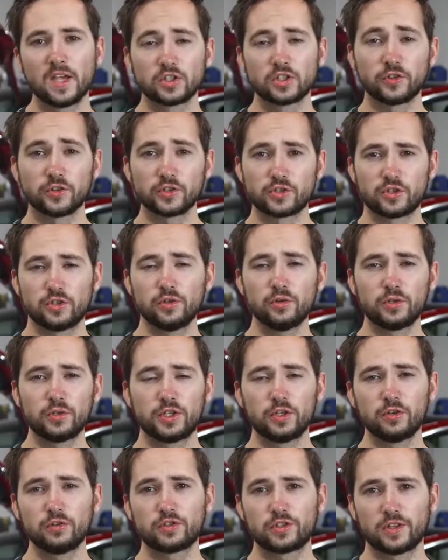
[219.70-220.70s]
So there's two
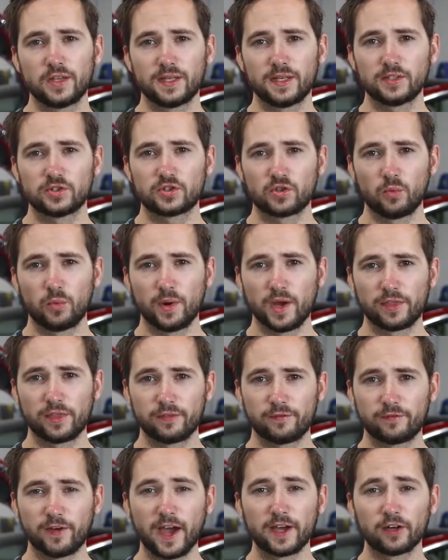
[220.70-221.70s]
huge things
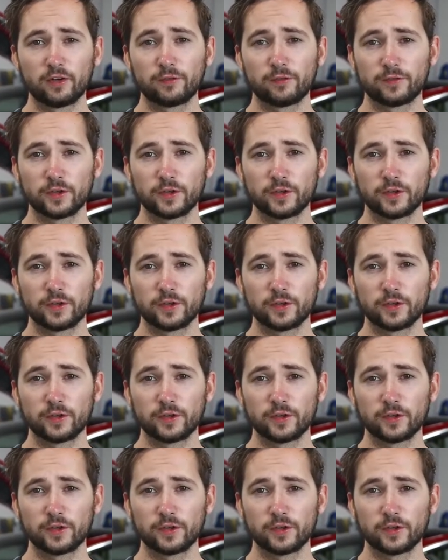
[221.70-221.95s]
with vinyl.